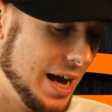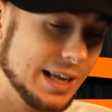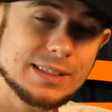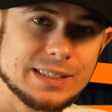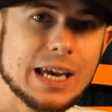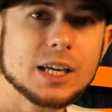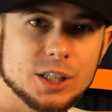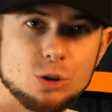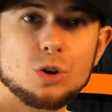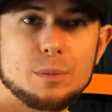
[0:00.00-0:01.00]
And second,
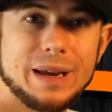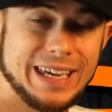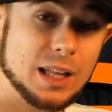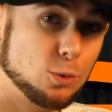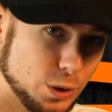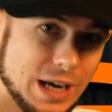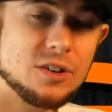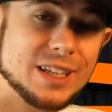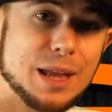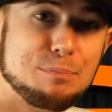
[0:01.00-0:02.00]
you're a mechanic. Whenever
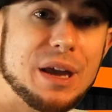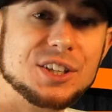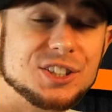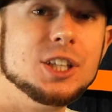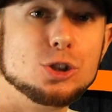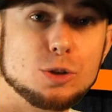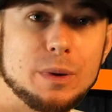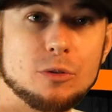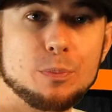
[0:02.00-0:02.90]
that bitch needs to be